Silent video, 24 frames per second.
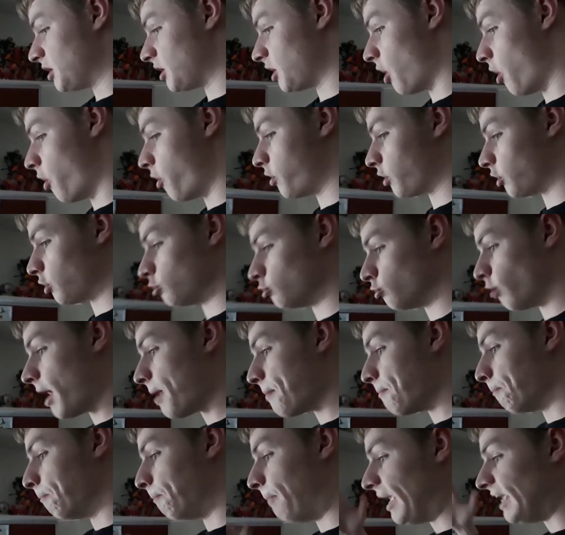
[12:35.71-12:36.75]
go on a
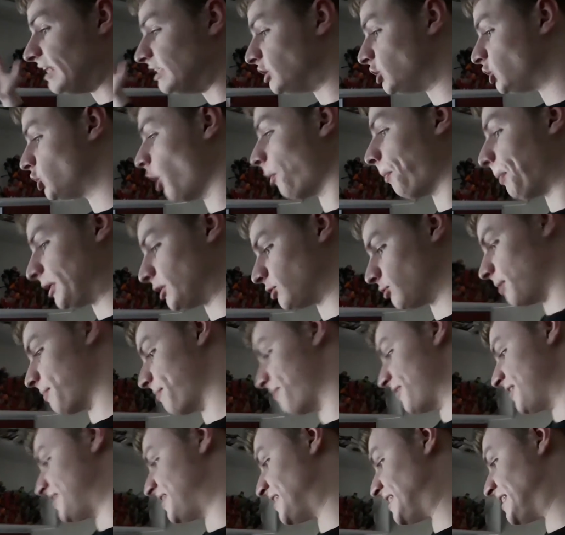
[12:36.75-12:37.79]
great big shopping
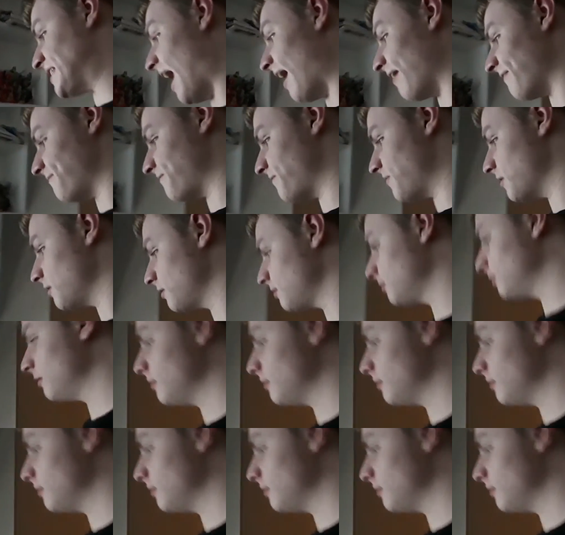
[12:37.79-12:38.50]
trip for stuff.